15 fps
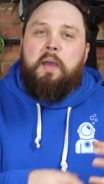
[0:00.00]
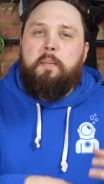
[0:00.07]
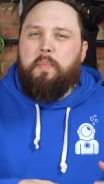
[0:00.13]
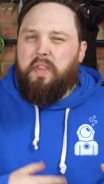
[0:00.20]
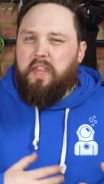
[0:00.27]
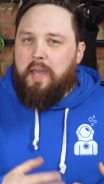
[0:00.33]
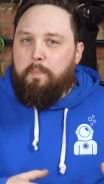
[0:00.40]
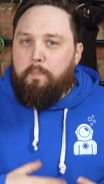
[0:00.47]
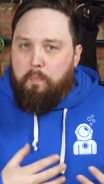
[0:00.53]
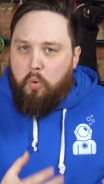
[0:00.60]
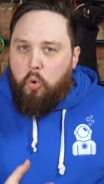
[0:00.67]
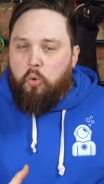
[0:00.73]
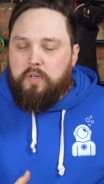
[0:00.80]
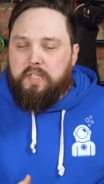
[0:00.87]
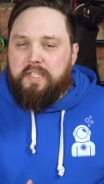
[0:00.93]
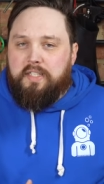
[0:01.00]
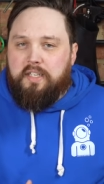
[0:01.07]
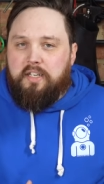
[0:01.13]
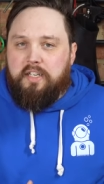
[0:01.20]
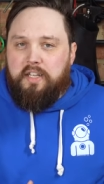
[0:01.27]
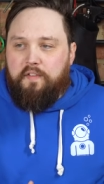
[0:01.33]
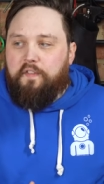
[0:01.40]
but they're more
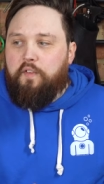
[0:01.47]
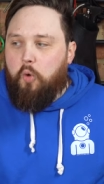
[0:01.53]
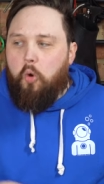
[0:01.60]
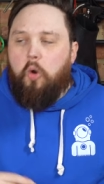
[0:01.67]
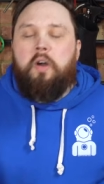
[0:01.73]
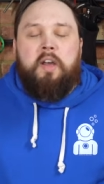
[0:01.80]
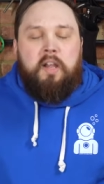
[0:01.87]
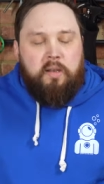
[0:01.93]
designed for